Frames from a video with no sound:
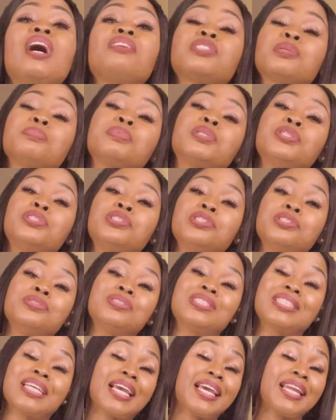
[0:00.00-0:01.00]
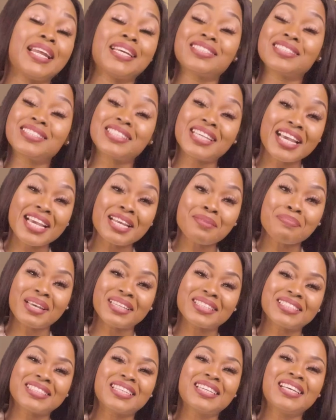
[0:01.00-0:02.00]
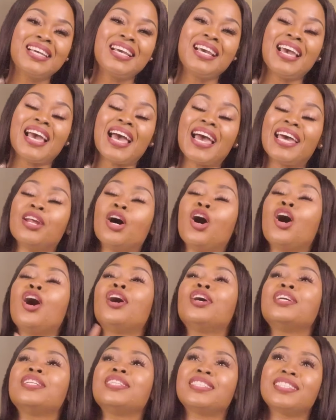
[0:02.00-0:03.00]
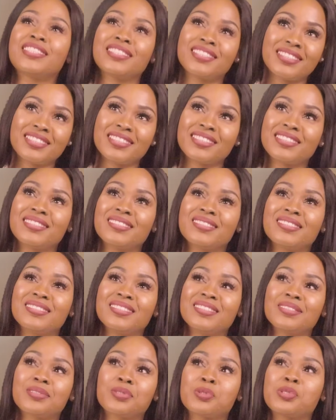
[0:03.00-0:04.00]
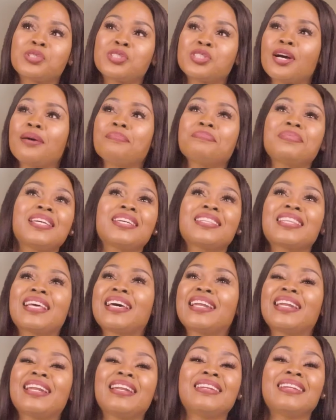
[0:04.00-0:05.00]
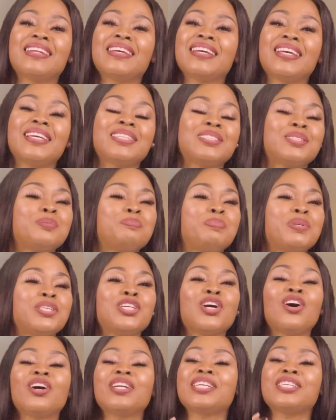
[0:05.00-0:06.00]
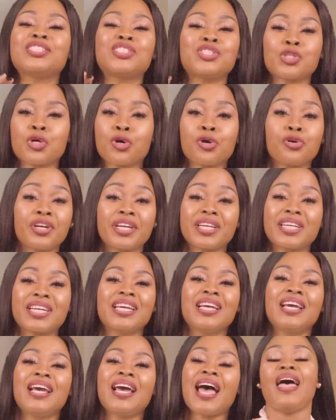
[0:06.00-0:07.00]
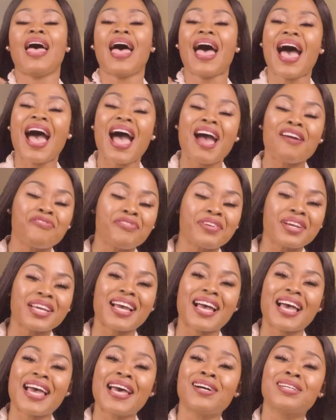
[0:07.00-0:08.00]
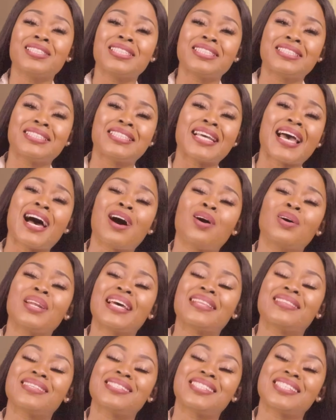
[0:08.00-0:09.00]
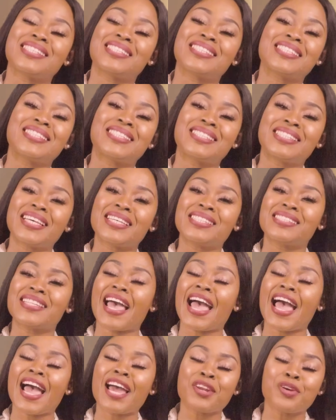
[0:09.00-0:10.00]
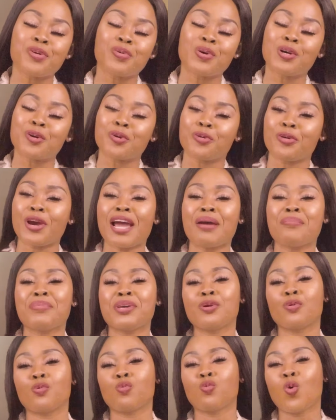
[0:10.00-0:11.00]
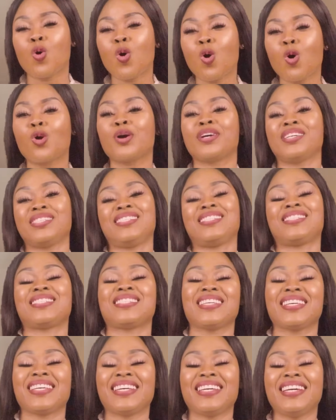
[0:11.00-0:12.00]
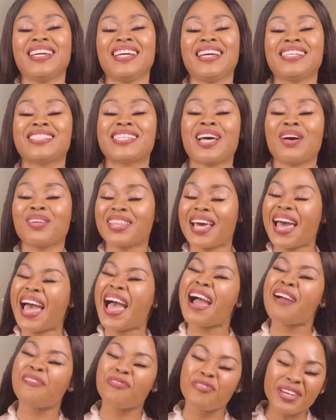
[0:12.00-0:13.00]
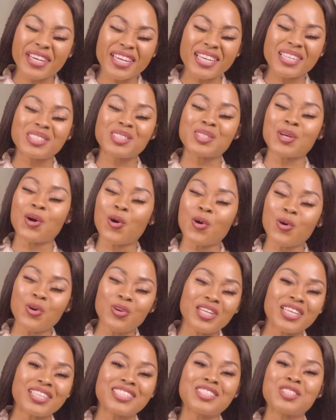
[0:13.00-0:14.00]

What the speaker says: have some good news in entertainment. And on to something that is beyond historic. Africa held it down at the 66th Annual Grammy Awards. South Africa's own